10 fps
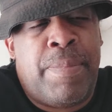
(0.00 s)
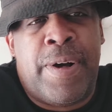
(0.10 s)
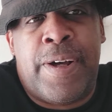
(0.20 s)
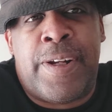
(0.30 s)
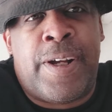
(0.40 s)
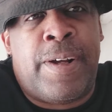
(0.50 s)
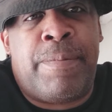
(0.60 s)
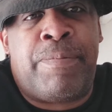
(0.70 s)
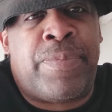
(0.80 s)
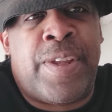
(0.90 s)

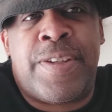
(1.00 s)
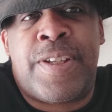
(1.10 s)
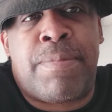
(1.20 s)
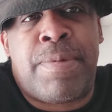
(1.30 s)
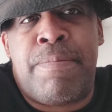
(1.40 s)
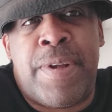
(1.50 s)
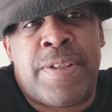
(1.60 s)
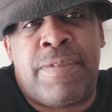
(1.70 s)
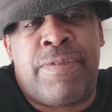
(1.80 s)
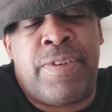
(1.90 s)
But there's something
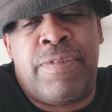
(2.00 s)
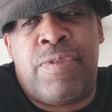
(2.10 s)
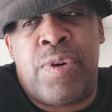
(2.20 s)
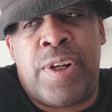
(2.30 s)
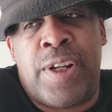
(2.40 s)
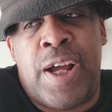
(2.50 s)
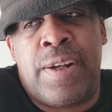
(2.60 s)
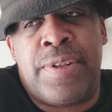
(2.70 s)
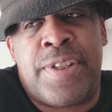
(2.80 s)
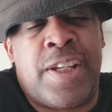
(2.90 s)
missing from the
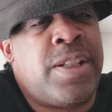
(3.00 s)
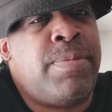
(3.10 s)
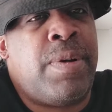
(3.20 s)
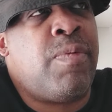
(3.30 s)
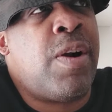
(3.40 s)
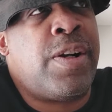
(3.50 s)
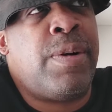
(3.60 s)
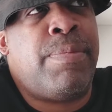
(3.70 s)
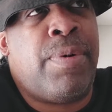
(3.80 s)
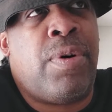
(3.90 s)
49ers. They should be running
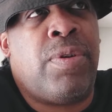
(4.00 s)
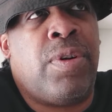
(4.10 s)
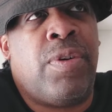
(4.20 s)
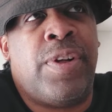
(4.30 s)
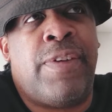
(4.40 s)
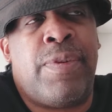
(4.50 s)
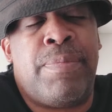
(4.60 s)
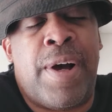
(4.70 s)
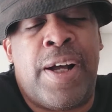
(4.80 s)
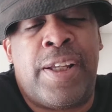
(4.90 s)
the ball on
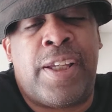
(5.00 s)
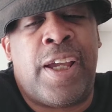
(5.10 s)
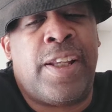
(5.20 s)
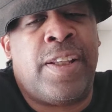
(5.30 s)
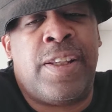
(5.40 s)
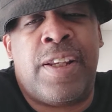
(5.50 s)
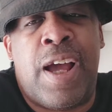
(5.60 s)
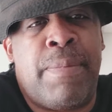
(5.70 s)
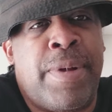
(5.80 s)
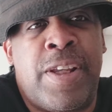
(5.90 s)
everybody, getting
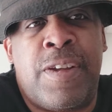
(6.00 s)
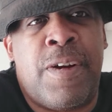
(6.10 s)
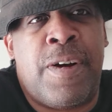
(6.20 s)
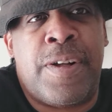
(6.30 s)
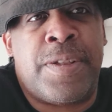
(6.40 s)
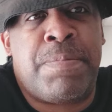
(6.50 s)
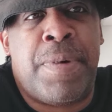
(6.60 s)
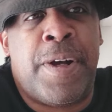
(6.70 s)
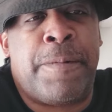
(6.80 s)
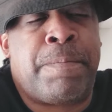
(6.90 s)
how many yards.
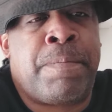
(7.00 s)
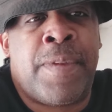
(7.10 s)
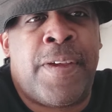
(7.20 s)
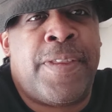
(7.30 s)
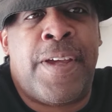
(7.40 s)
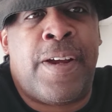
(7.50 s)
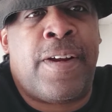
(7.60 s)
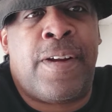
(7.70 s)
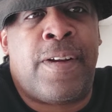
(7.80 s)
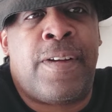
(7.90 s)
But
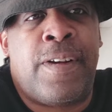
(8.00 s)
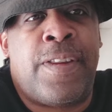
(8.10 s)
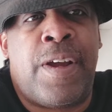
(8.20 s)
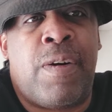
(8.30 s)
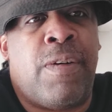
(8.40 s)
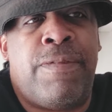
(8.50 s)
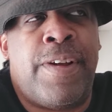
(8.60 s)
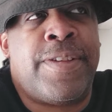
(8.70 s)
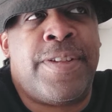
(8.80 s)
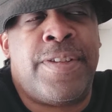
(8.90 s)
their
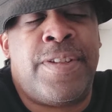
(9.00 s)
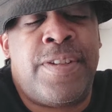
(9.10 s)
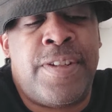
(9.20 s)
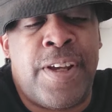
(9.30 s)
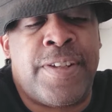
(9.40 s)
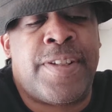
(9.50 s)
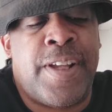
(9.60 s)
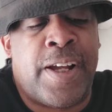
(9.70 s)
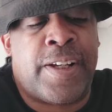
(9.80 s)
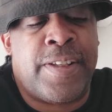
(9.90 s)
offense is just
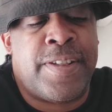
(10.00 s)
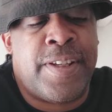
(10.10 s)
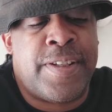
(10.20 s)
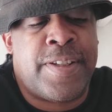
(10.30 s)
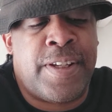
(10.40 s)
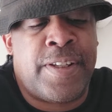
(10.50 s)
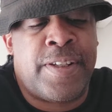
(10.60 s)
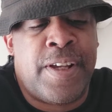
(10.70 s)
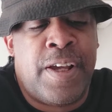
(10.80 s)
not consistent.